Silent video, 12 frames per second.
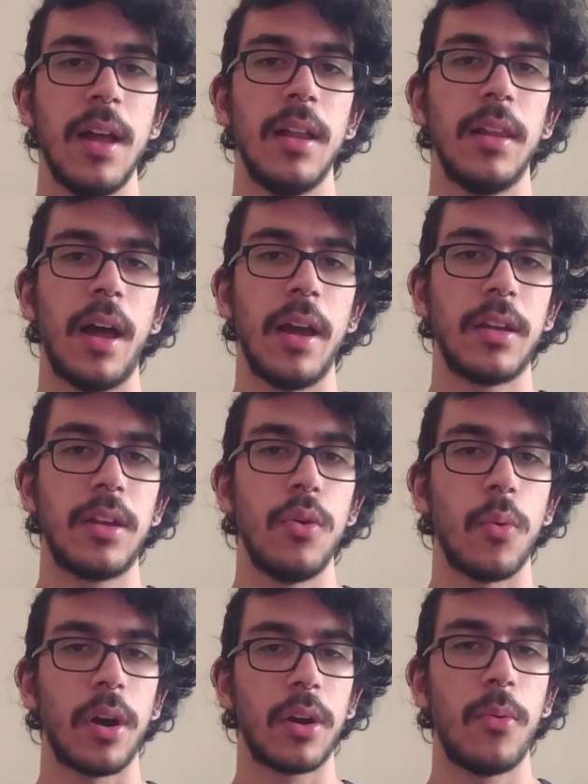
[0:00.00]
like
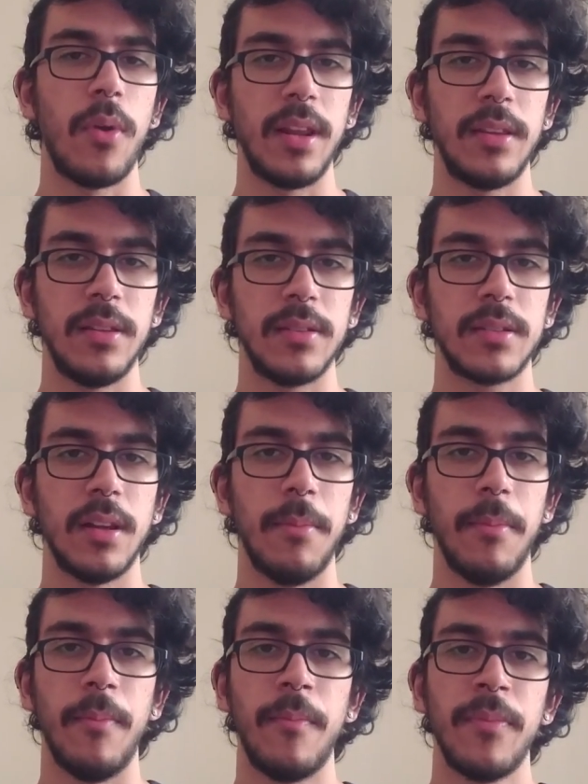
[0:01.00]
you are creating
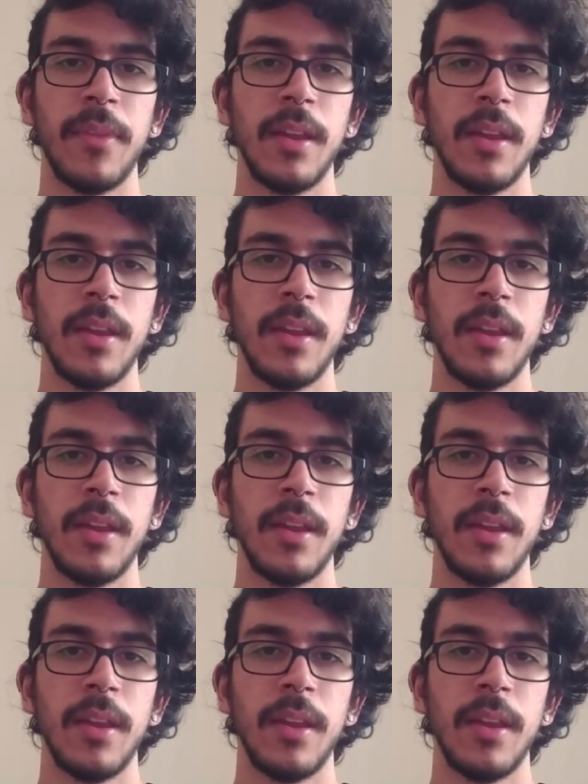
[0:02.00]
some